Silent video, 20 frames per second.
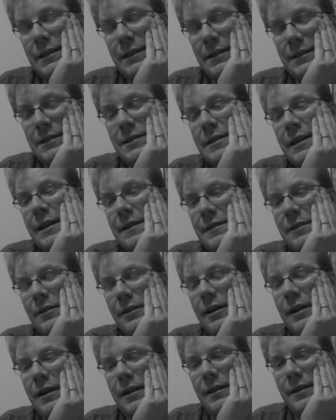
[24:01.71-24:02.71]
it just has a
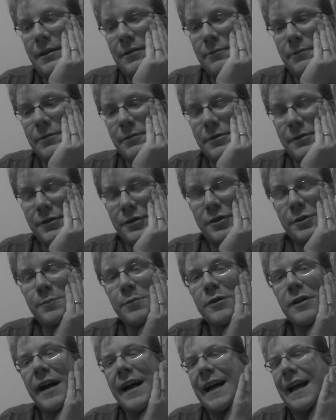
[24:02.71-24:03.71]
lot of these real
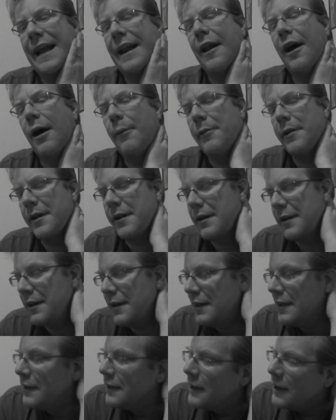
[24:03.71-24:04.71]
super economic
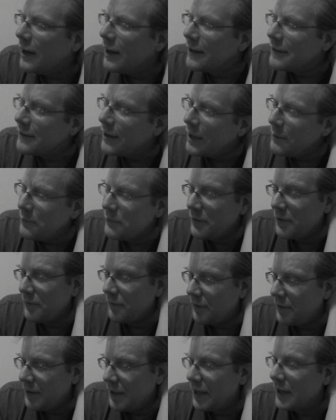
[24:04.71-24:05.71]
uh, types of
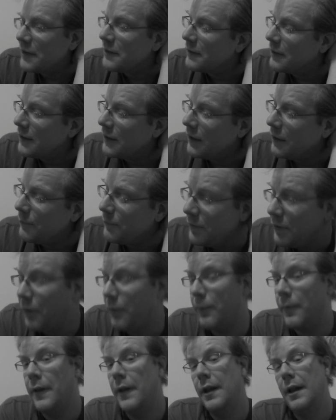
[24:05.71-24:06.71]
things to them.
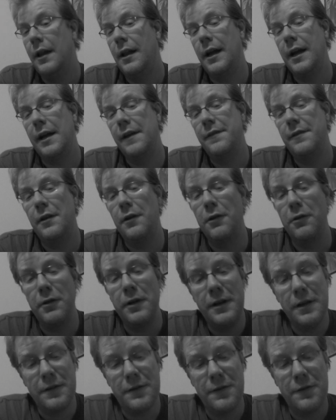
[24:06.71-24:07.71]
So, like I said
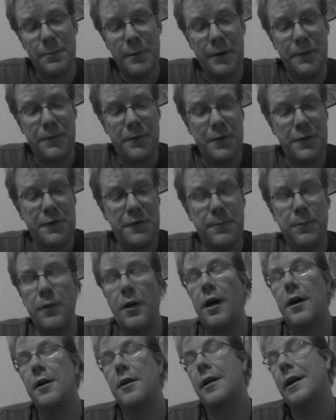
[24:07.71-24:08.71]
earlier, this is my first
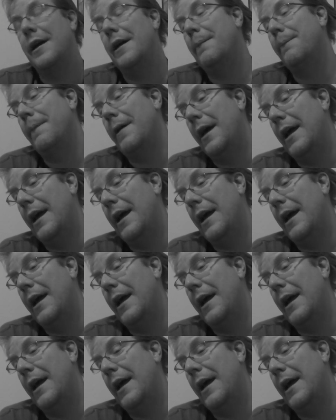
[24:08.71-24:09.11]
Splotter game,